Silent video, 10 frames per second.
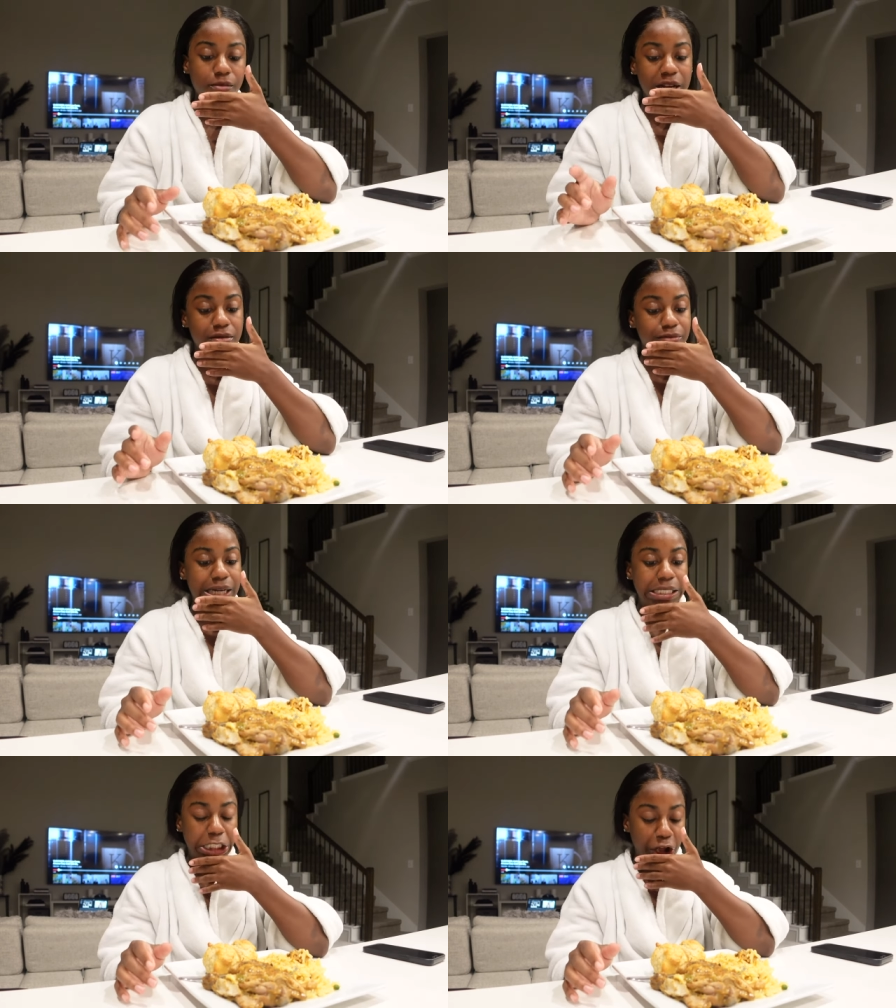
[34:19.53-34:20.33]
That's
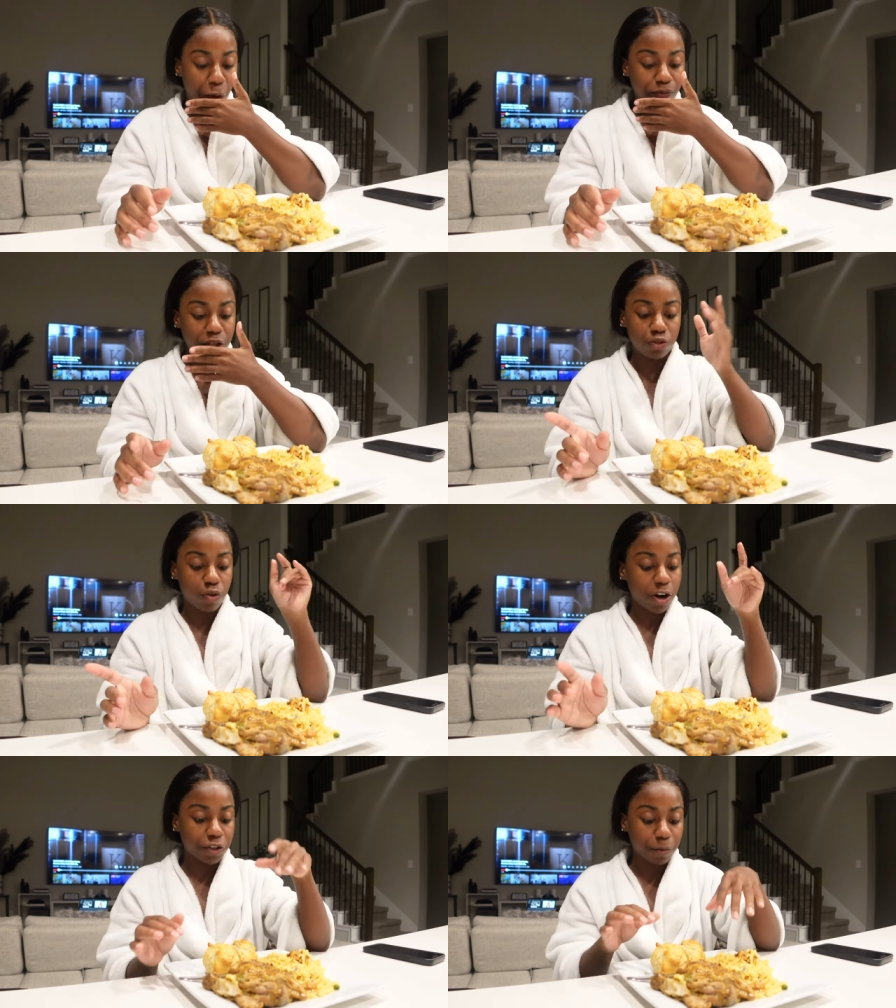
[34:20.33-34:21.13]
my
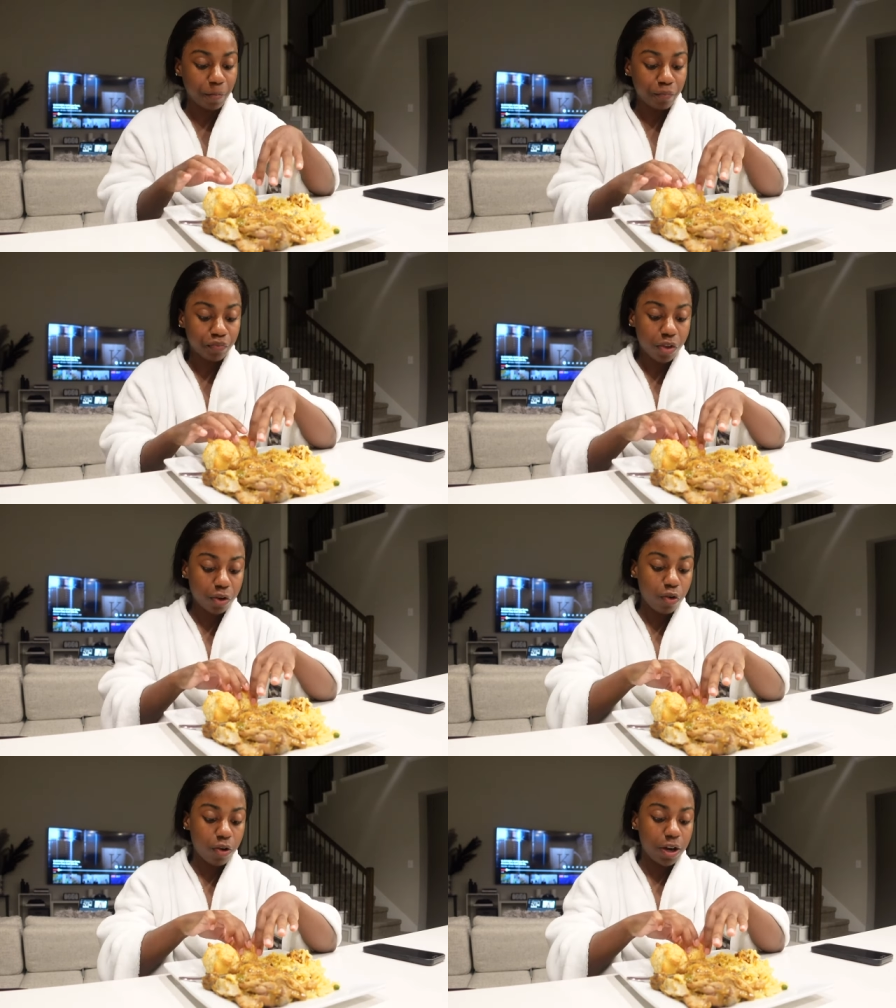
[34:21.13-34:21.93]
dishwasher
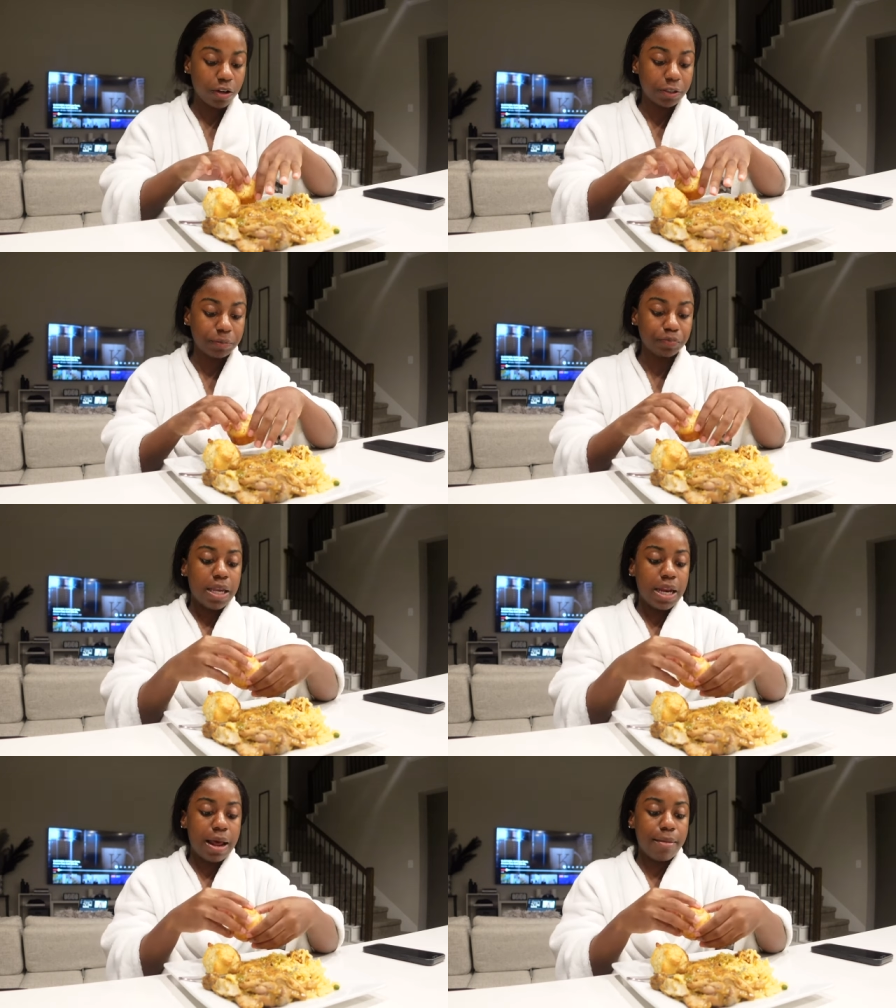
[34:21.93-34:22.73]
going on.
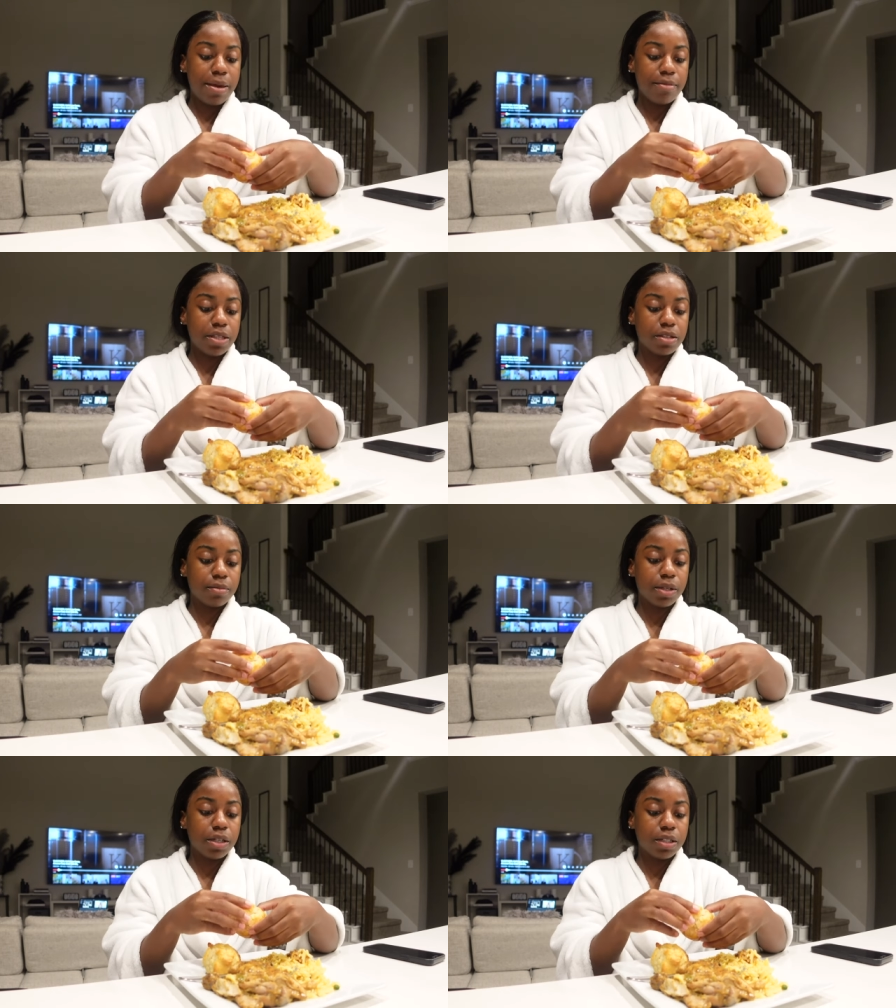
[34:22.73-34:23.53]
And then I made me
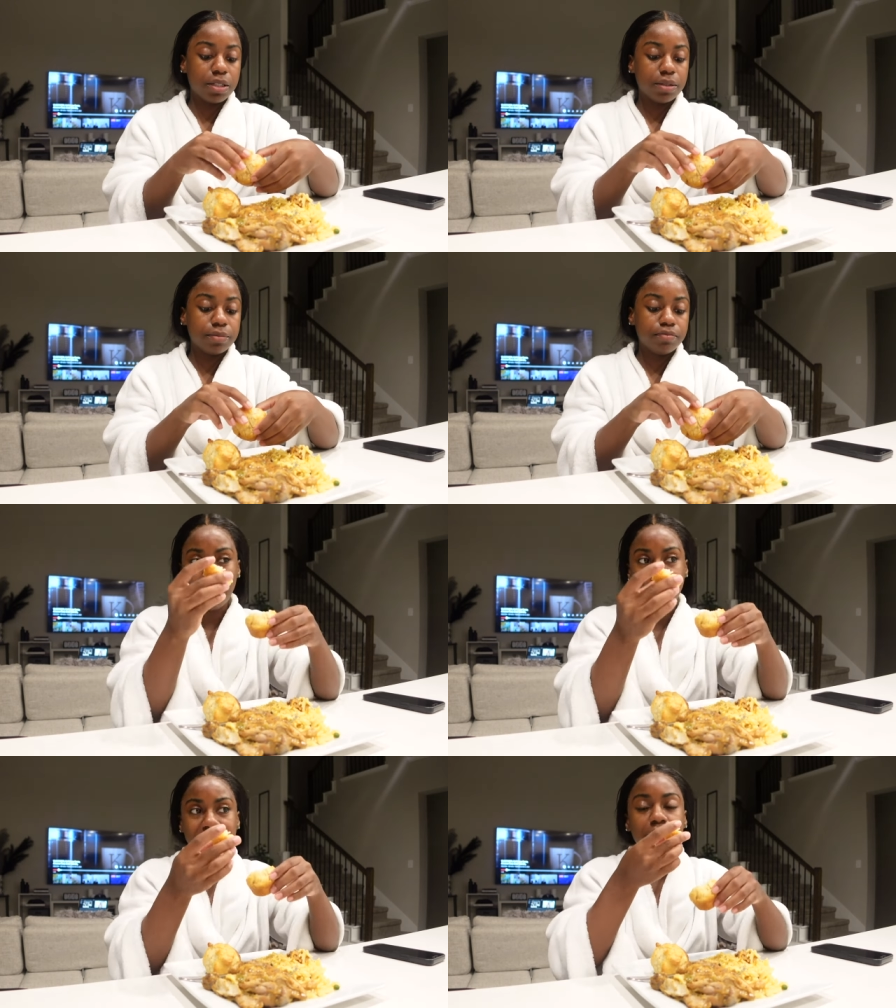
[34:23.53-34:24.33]
some, um,
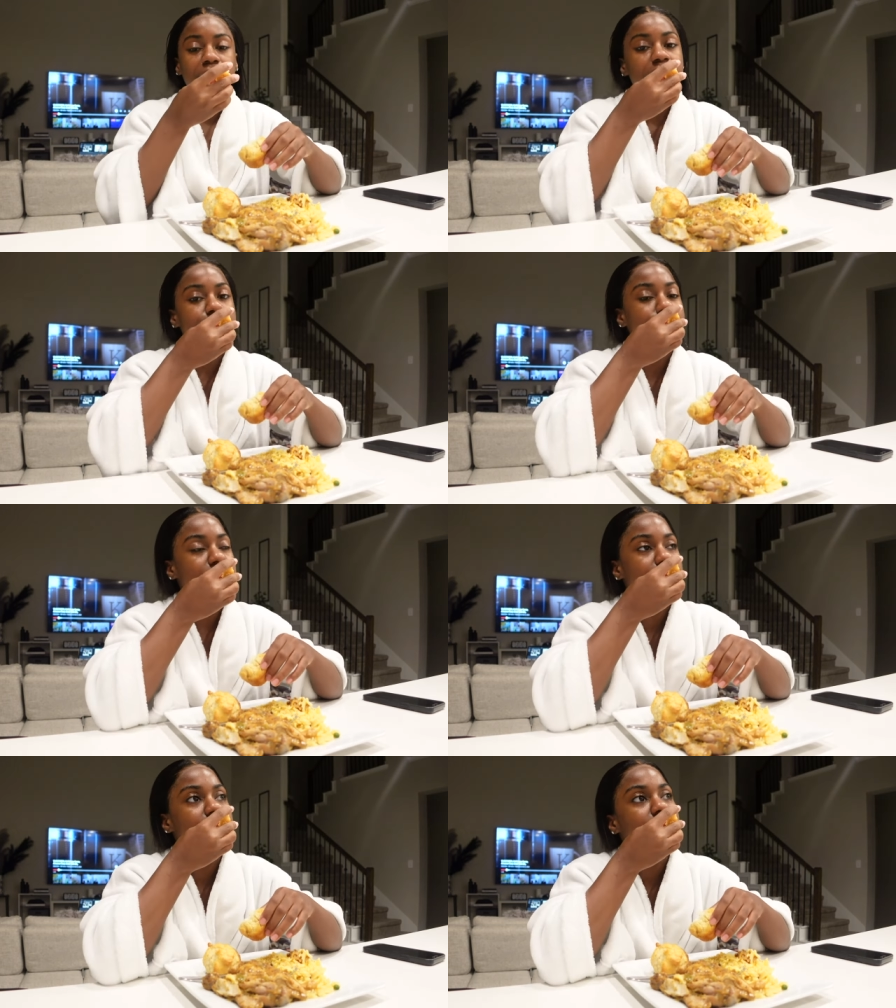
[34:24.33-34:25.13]
I made some honey
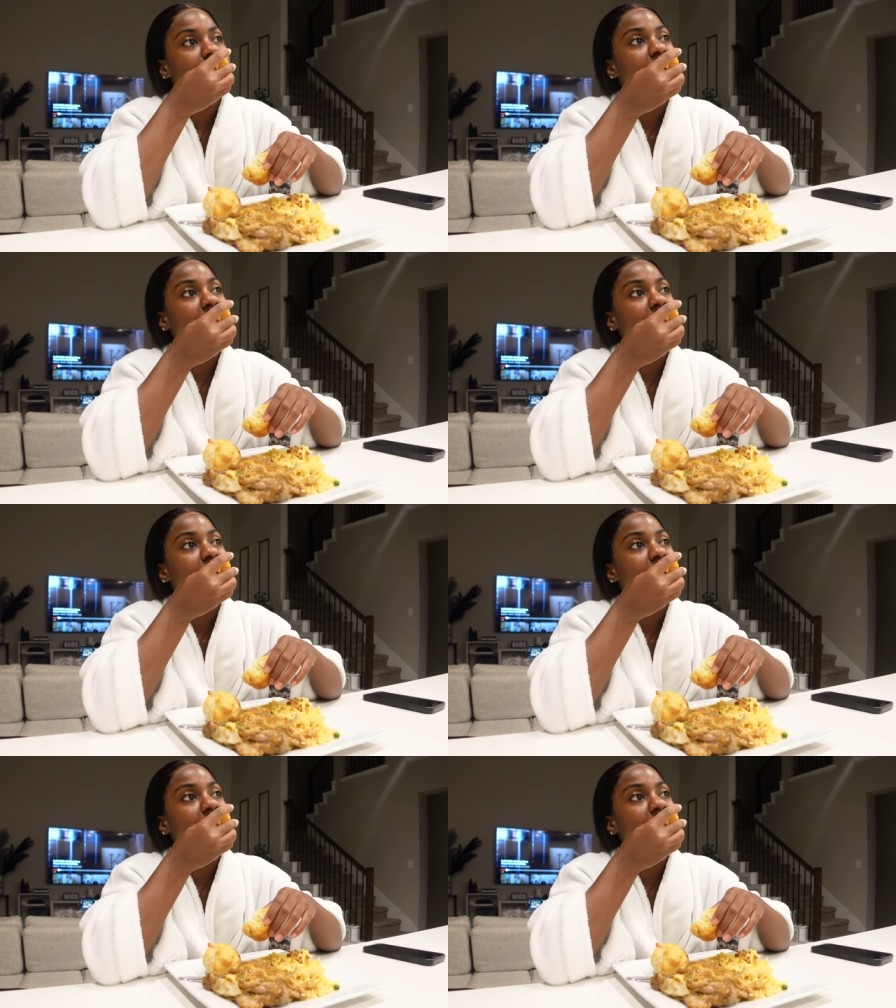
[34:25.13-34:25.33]
biscuits.